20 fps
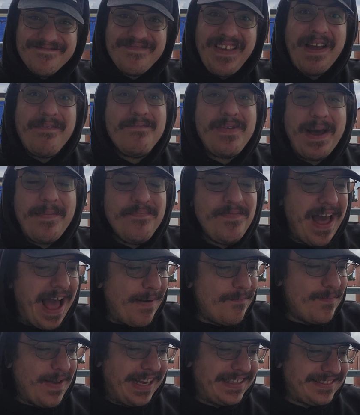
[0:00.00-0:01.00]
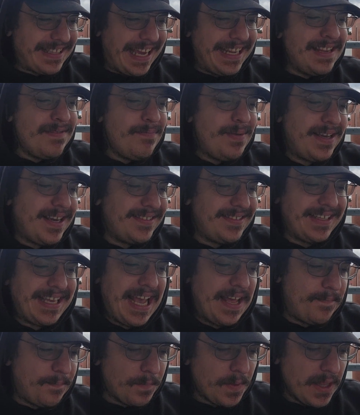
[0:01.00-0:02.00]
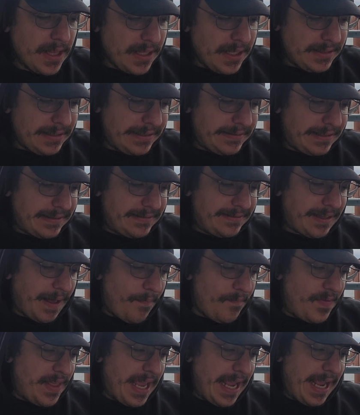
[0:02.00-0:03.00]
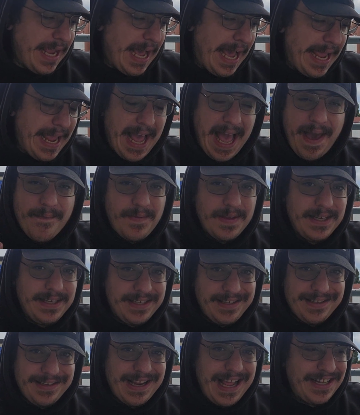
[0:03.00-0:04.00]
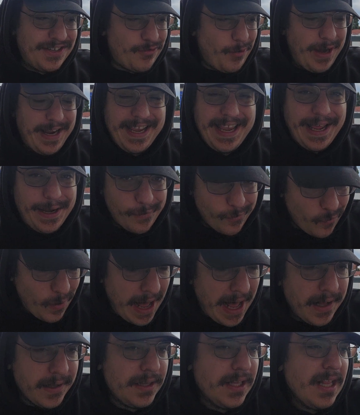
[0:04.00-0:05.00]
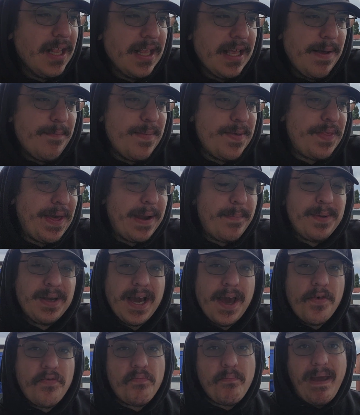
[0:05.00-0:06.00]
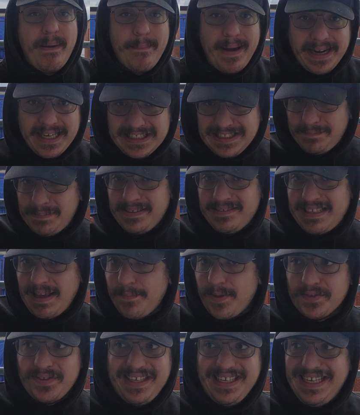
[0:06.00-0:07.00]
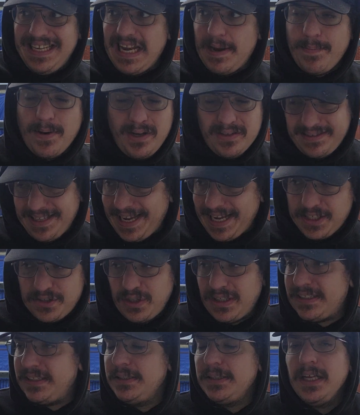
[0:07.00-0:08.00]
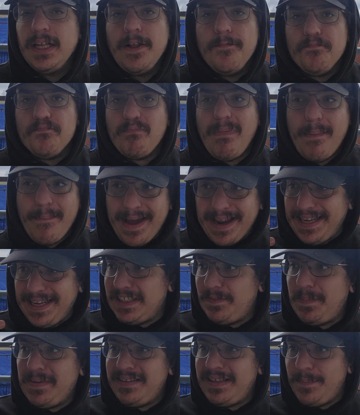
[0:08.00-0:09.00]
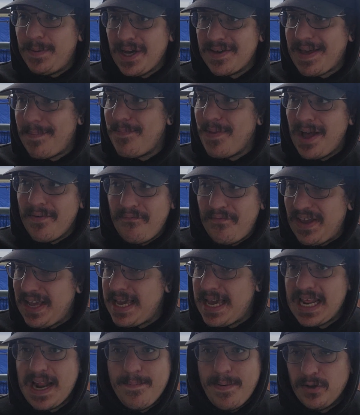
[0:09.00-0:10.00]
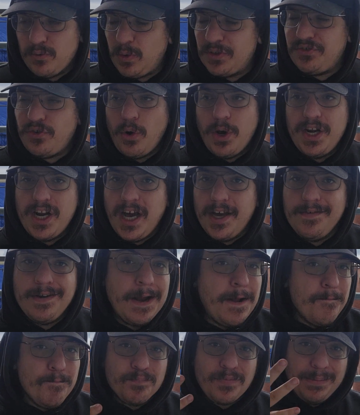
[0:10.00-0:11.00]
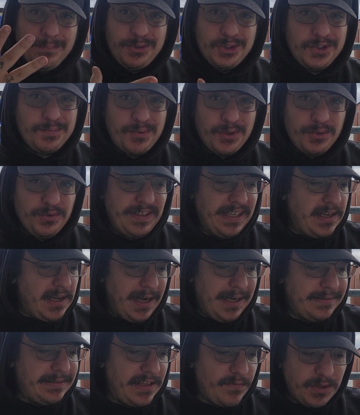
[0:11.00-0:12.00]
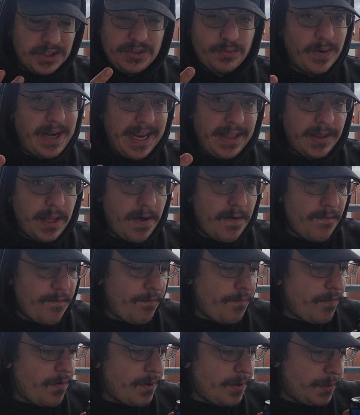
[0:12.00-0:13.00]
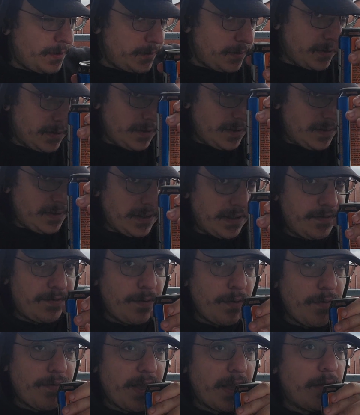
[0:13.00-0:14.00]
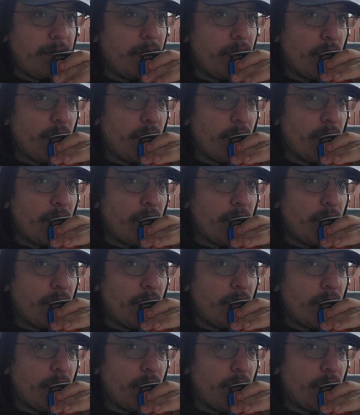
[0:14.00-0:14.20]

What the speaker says: I'm excited because, again, this is something I haven't drank in a while. I'm excited because my mind is busy. I'm not thinking about hatred. My mind is busy because I'm not thinking about what's going on. I'm just producing content, which is what I love. Na zdrovia.